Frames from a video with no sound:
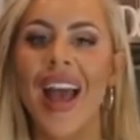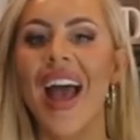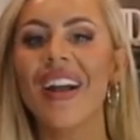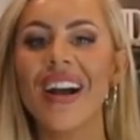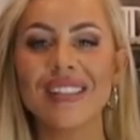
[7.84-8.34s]

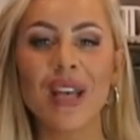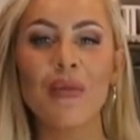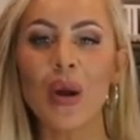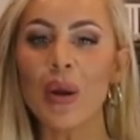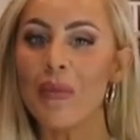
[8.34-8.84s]
Hey guys,
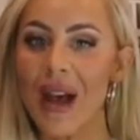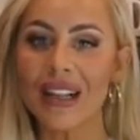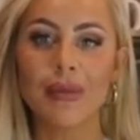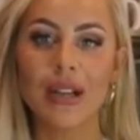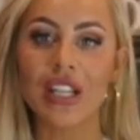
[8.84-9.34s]
and welcome
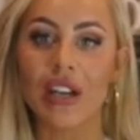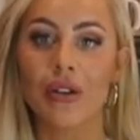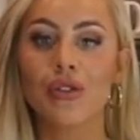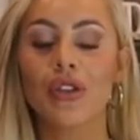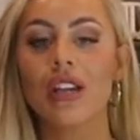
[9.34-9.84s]
back to my
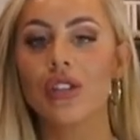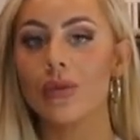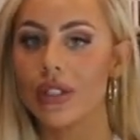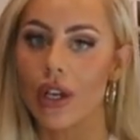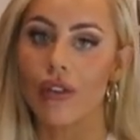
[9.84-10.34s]
channel. So as you
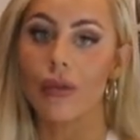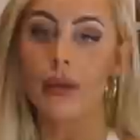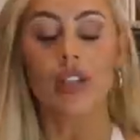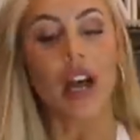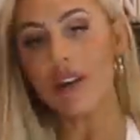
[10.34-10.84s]
would tell from
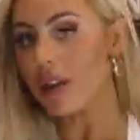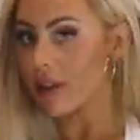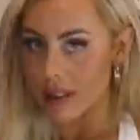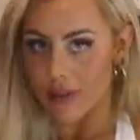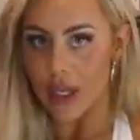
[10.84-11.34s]
the title of
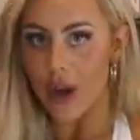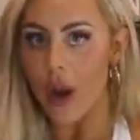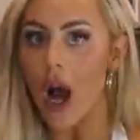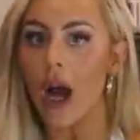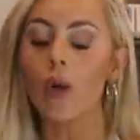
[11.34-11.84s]
this
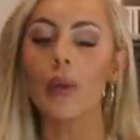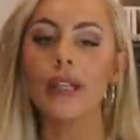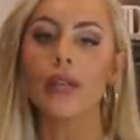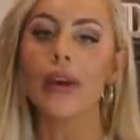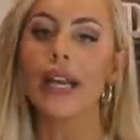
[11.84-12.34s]
video, I will be
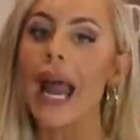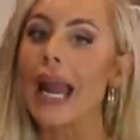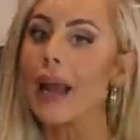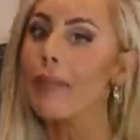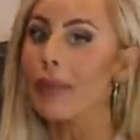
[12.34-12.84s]
doing
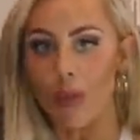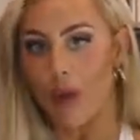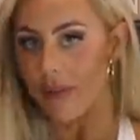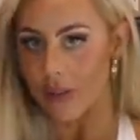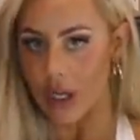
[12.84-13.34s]
a meal
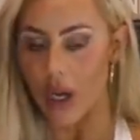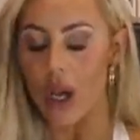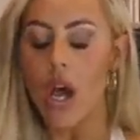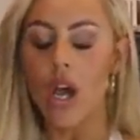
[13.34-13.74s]
prep video.